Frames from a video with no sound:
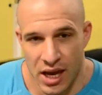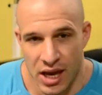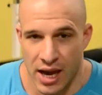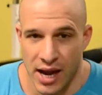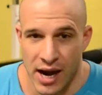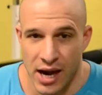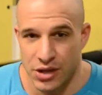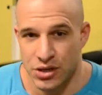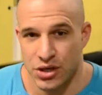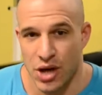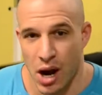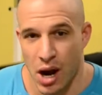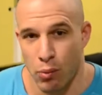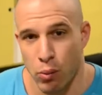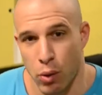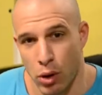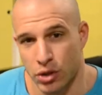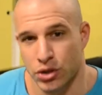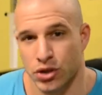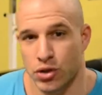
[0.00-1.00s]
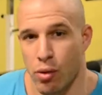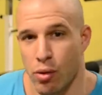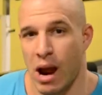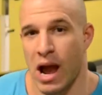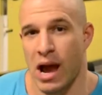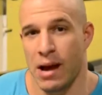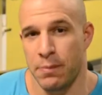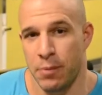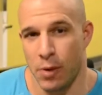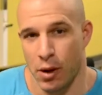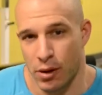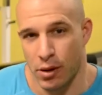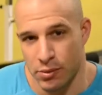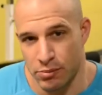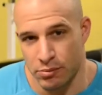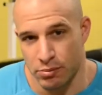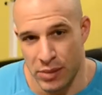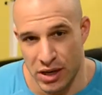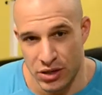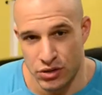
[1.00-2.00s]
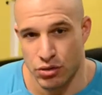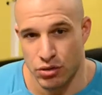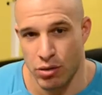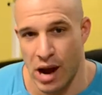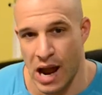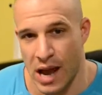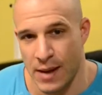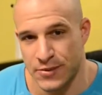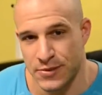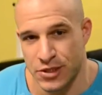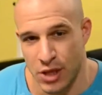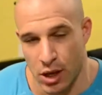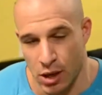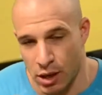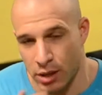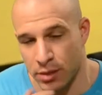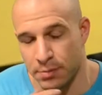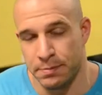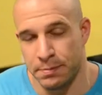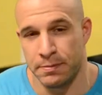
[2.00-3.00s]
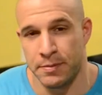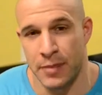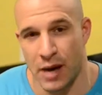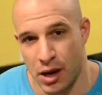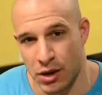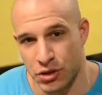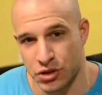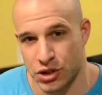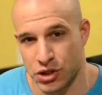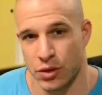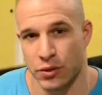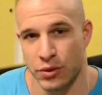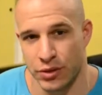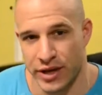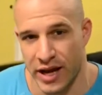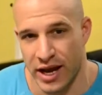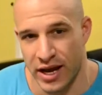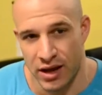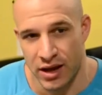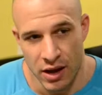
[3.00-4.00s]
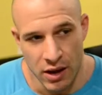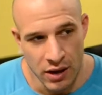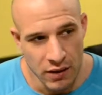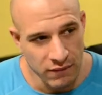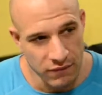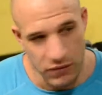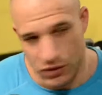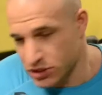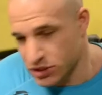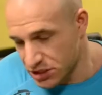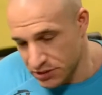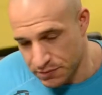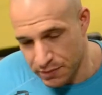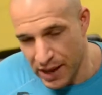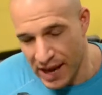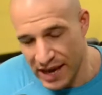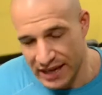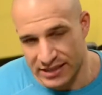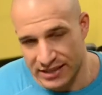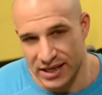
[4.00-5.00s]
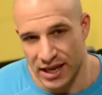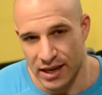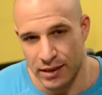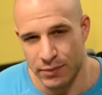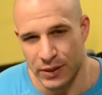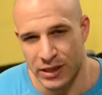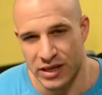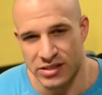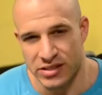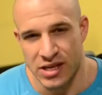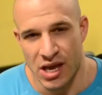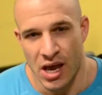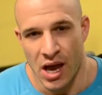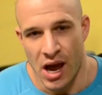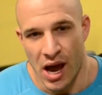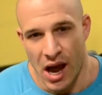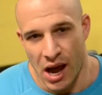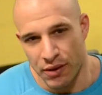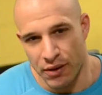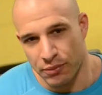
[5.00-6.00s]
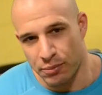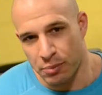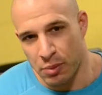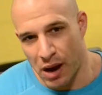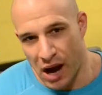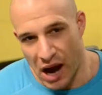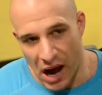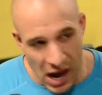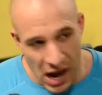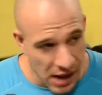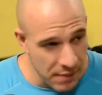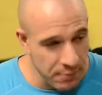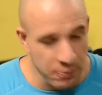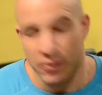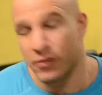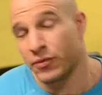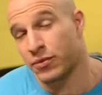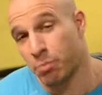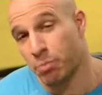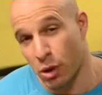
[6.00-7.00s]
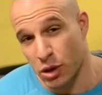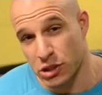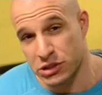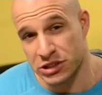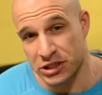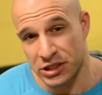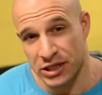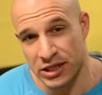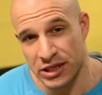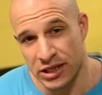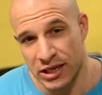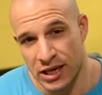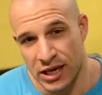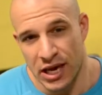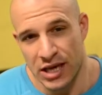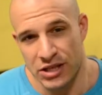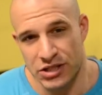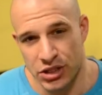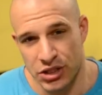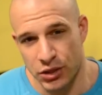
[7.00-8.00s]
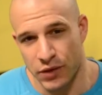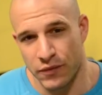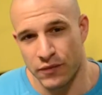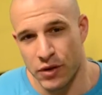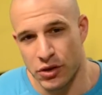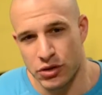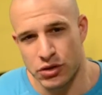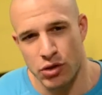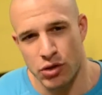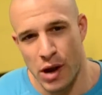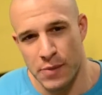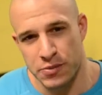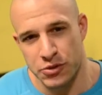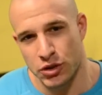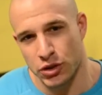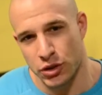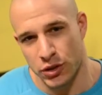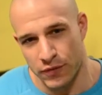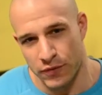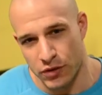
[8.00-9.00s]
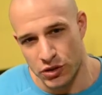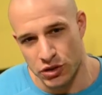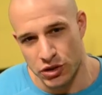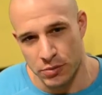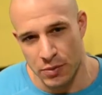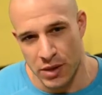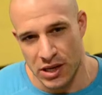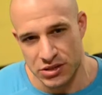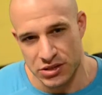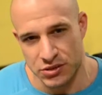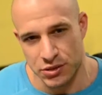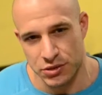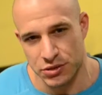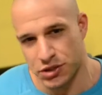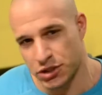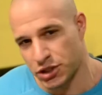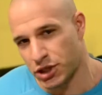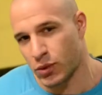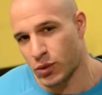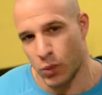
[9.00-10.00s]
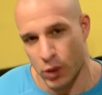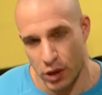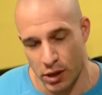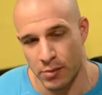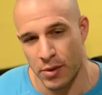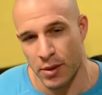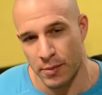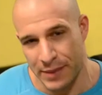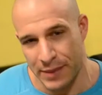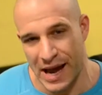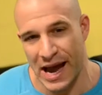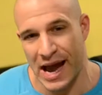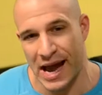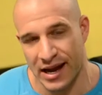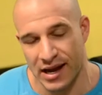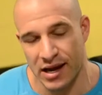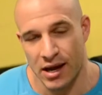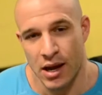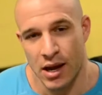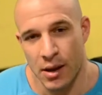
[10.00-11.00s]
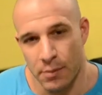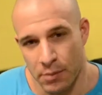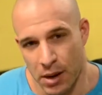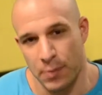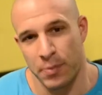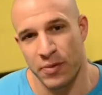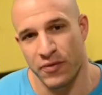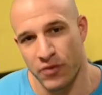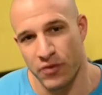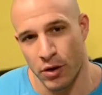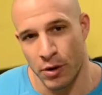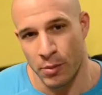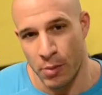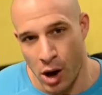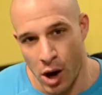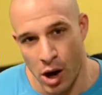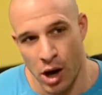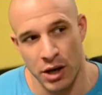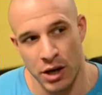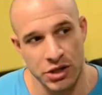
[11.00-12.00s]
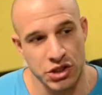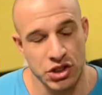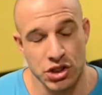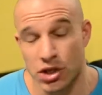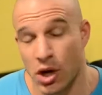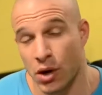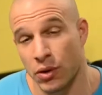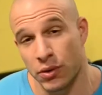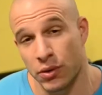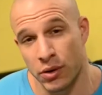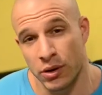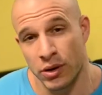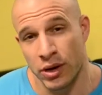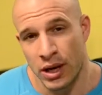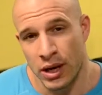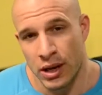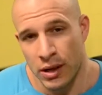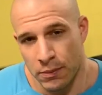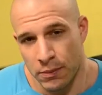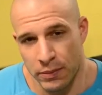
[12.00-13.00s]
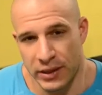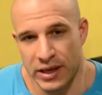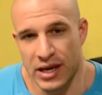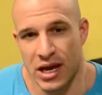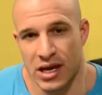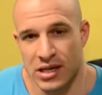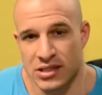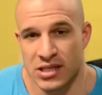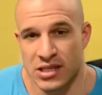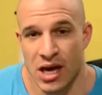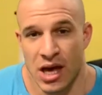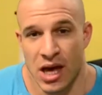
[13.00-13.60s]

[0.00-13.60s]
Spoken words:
And I work my traps on shoulder day versus back day because traps are universal muscles, so you can work them on back, but I prefer them on shoulder because